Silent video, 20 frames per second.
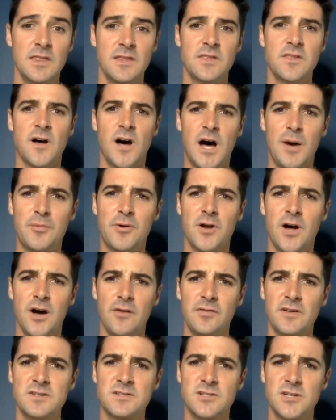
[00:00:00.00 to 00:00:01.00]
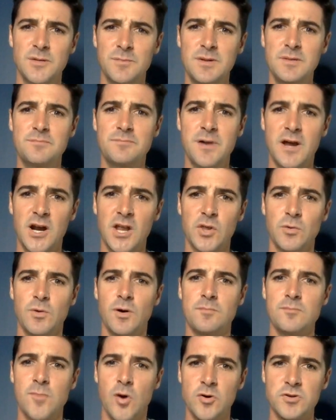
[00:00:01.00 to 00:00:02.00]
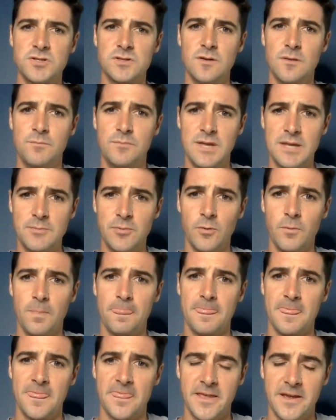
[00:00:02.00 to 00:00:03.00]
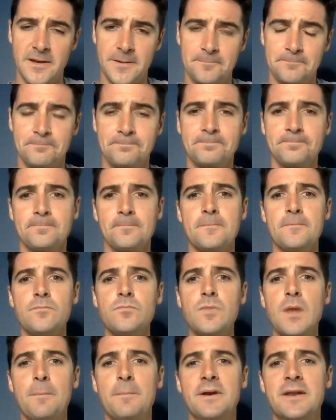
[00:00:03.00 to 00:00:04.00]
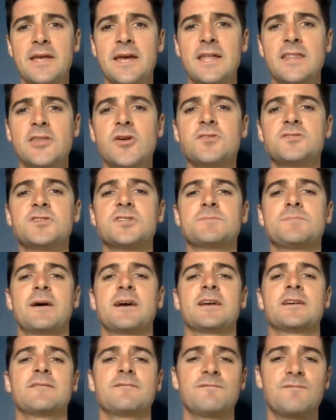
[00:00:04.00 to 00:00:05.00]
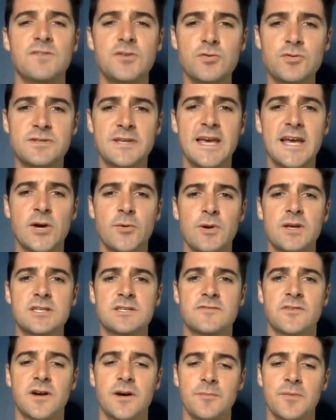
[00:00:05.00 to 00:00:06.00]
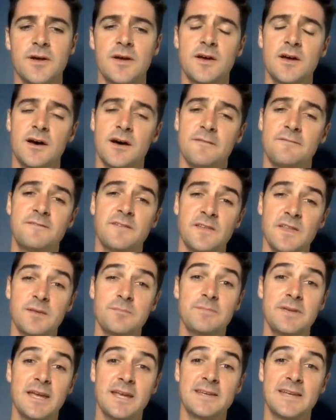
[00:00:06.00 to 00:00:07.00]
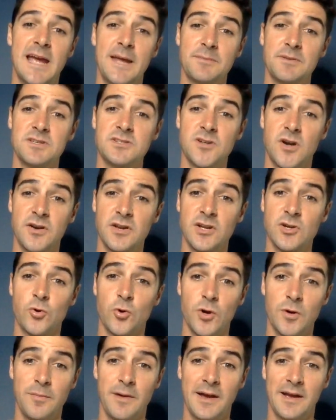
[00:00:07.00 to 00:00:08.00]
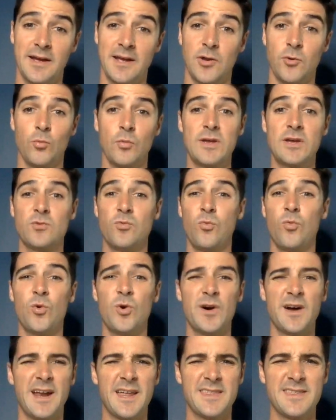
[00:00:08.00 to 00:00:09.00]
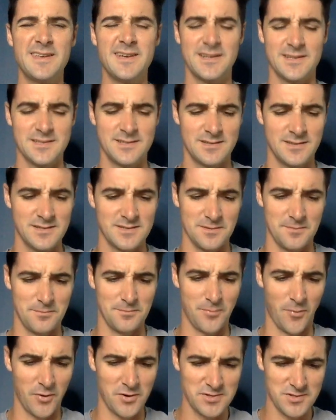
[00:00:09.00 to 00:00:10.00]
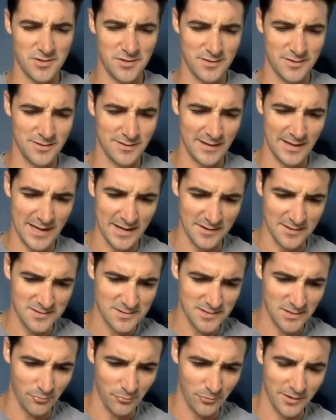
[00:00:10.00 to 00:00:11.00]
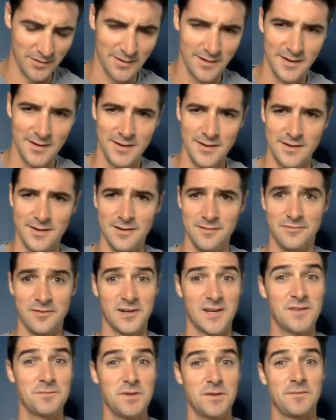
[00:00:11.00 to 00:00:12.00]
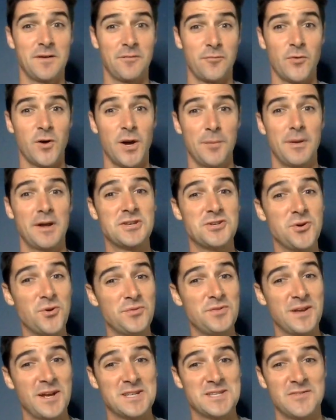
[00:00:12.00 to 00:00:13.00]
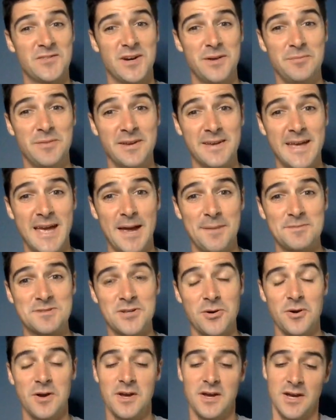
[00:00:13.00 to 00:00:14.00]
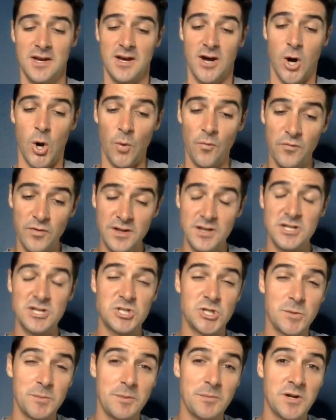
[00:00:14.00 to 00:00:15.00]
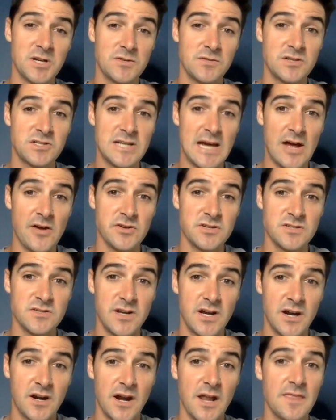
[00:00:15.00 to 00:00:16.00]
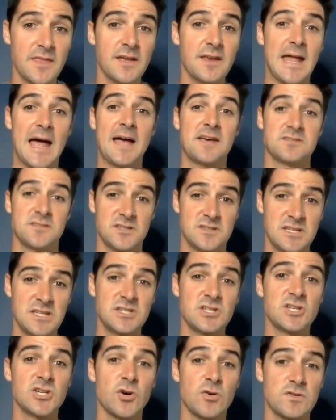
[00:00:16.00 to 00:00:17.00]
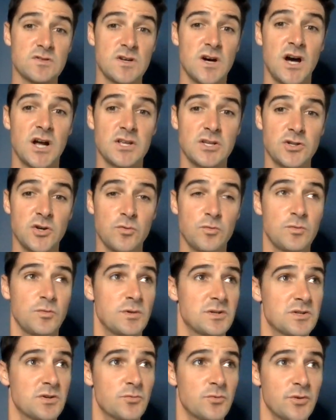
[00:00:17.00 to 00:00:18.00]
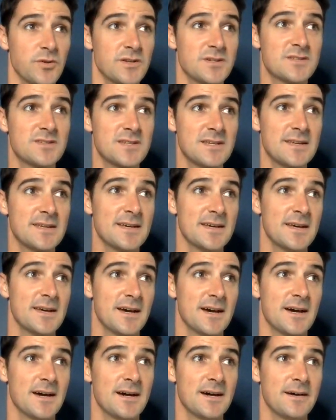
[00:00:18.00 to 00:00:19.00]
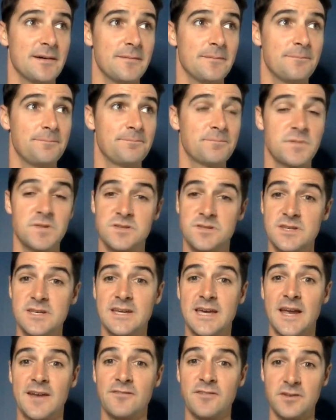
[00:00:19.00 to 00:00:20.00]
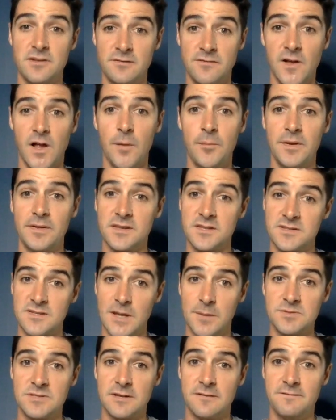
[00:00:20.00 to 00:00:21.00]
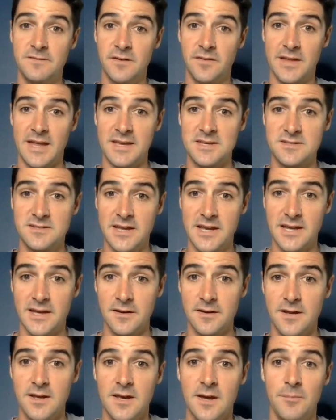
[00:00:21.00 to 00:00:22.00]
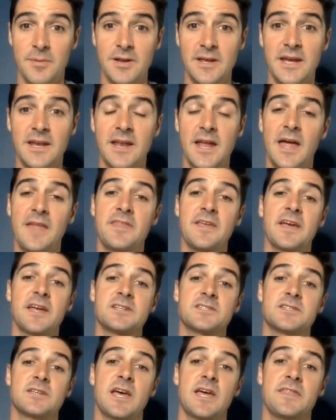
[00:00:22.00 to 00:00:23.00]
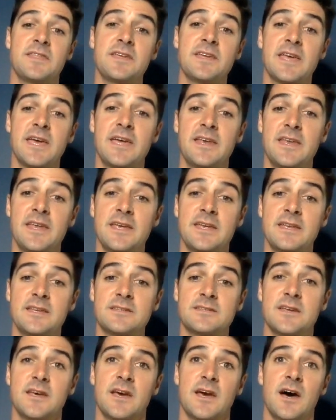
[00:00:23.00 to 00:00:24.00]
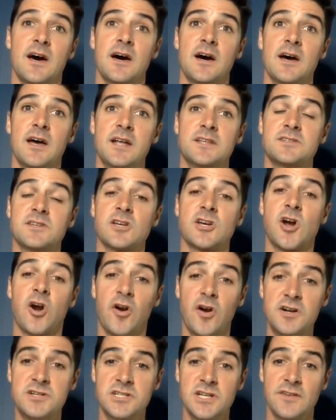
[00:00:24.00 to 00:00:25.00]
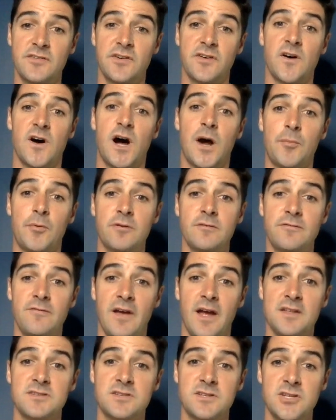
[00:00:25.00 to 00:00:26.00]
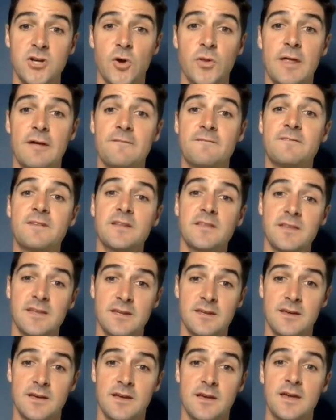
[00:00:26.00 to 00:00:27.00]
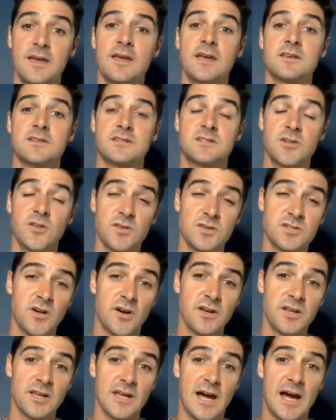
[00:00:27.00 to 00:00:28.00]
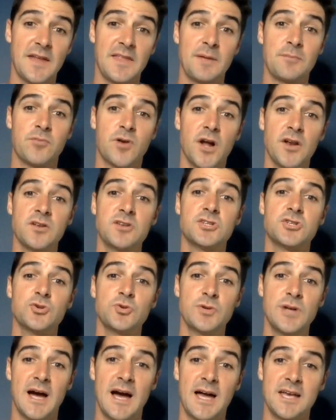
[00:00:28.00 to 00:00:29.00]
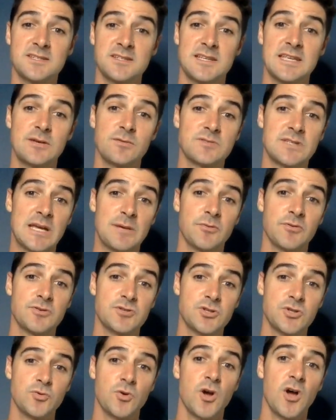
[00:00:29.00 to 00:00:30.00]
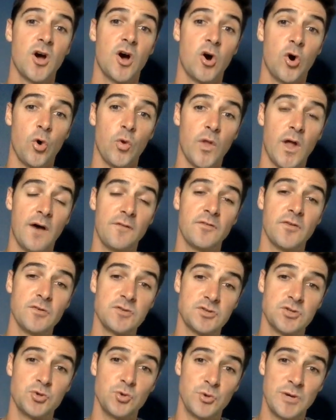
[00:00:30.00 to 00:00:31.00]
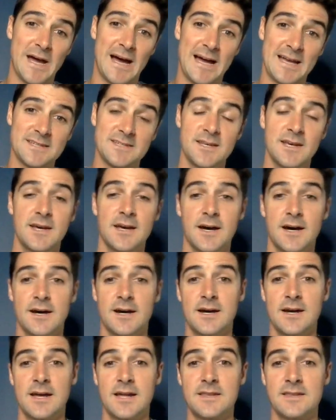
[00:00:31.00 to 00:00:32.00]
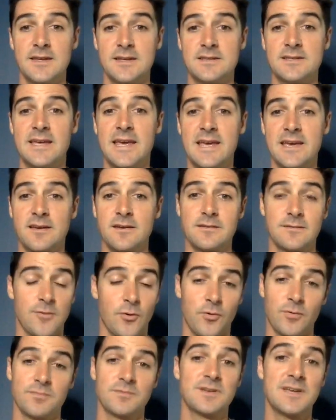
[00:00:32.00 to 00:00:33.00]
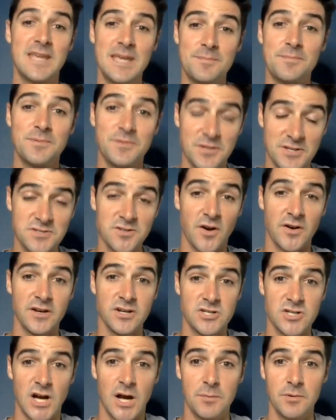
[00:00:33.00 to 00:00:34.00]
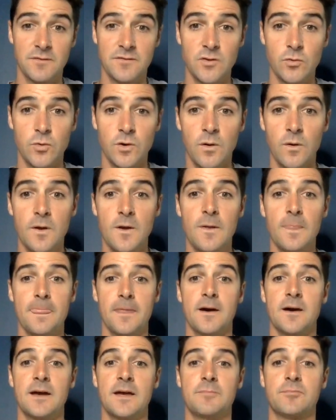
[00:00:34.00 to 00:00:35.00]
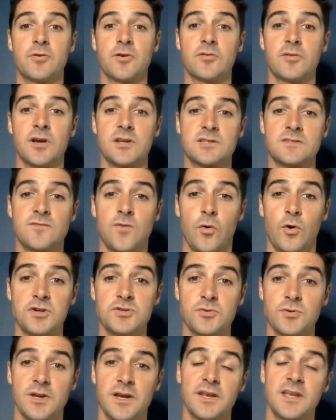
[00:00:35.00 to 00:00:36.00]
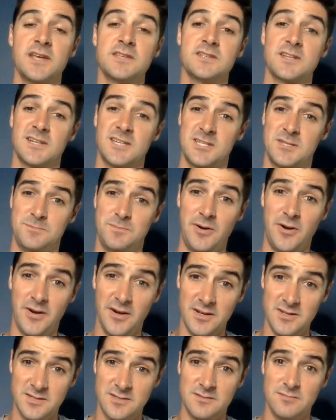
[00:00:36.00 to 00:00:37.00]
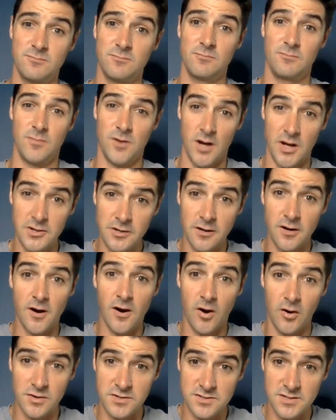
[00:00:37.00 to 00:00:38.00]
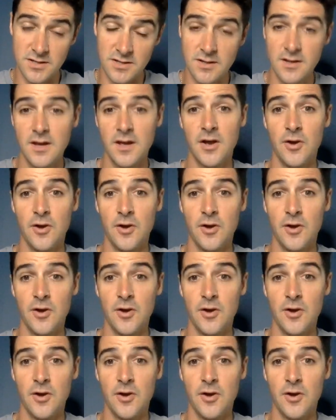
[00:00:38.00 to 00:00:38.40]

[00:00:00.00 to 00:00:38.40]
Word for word: then the Auburn offense could be better than what most people think. But again, those are just my few takeaways from uh, Finley being named the starting quarterback again week one. I think it's is it Mercer? I had it somewhere. Uh, forgive me if I'm wrong, but I don't think it's a very big game. So hopefully it shouldn't be much of a challenge there. And then as the season goes on, you know we should really see. Um, see kind of the development, the steps that Finley has taken. But again, I think it's I think it is uh, it's encouraging if you're an Auburn fan to know that Finley is still the starting guy. They brought in two guys, and he was able to hold off those two guys uh, and then take or keep the starting job, if you will, uh, and progress forward. So again, his experience under Harsin,